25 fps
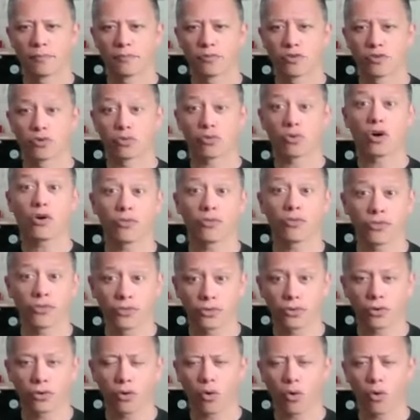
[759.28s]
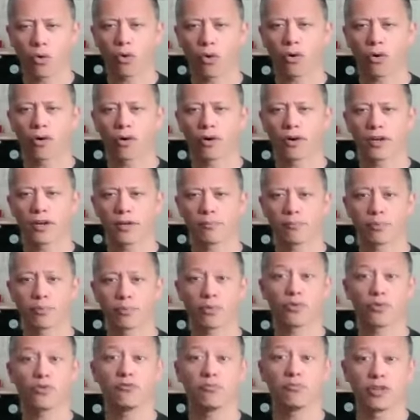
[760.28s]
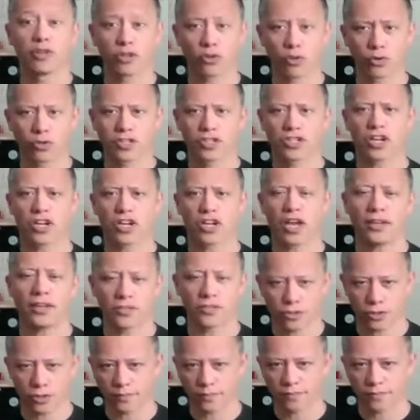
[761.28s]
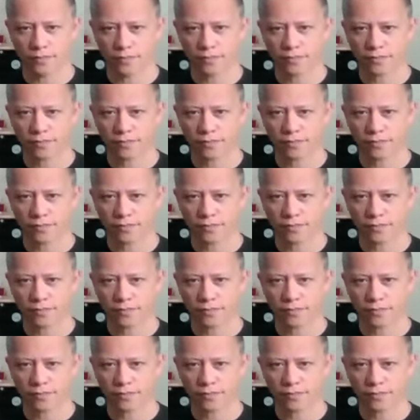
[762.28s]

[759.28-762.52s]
growth or improvement or change.